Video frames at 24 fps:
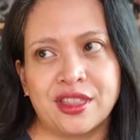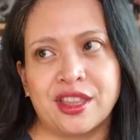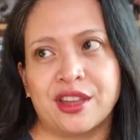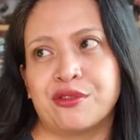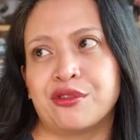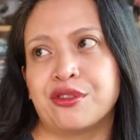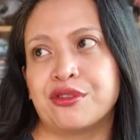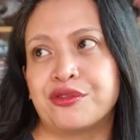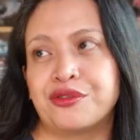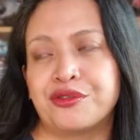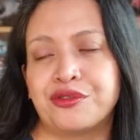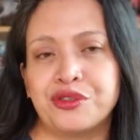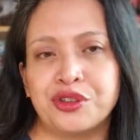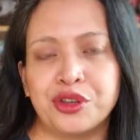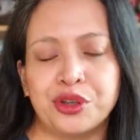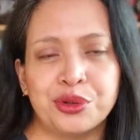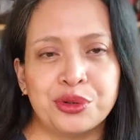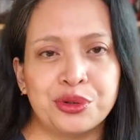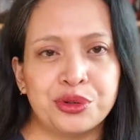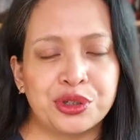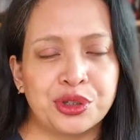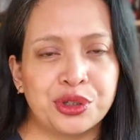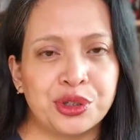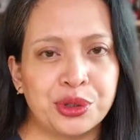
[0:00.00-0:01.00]
They
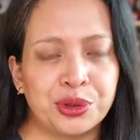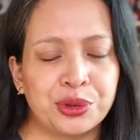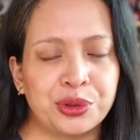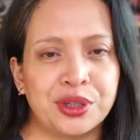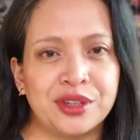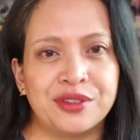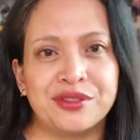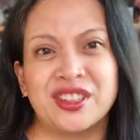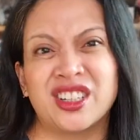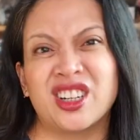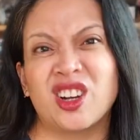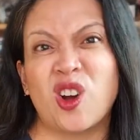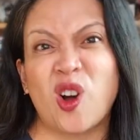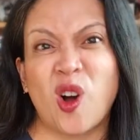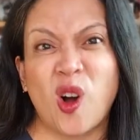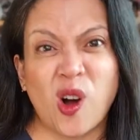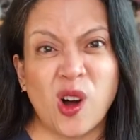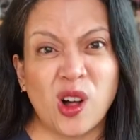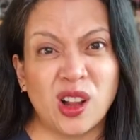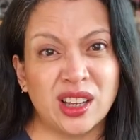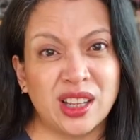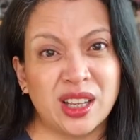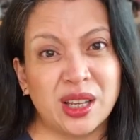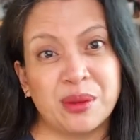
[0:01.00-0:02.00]
refused to even
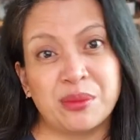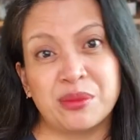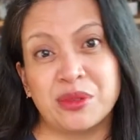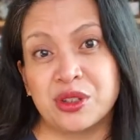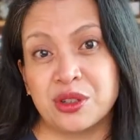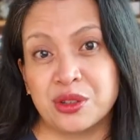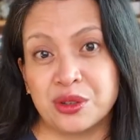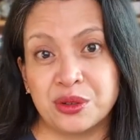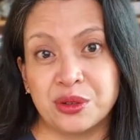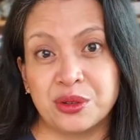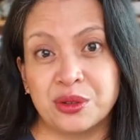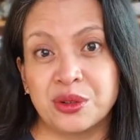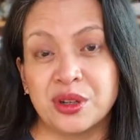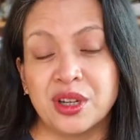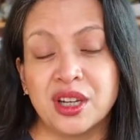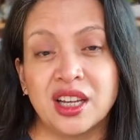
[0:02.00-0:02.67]
call him to